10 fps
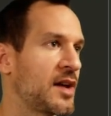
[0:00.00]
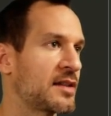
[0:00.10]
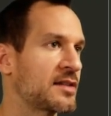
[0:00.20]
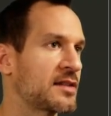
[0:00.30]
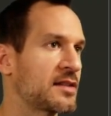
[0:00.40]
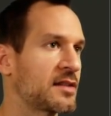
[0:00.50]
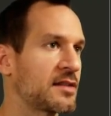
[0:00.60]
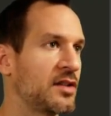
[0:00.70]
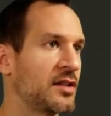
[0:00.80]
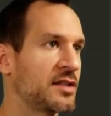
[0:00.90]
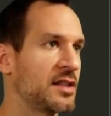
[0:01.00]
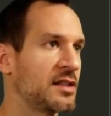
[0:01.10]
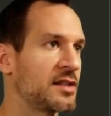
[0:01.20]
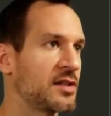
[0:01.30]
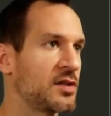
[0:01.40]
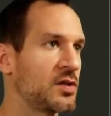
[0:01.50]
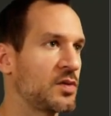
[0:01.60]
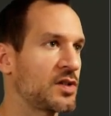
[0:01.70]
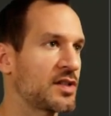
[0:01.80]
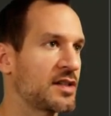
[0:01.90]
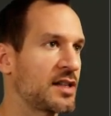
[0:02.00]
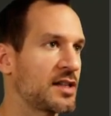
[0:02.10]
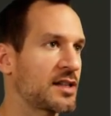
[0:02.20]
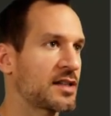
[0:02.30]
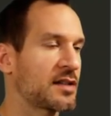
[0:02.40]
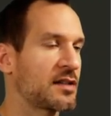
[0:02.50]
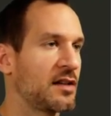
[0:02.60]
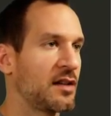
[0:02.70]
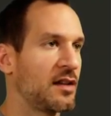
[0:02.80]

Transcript: s.e2, which is this.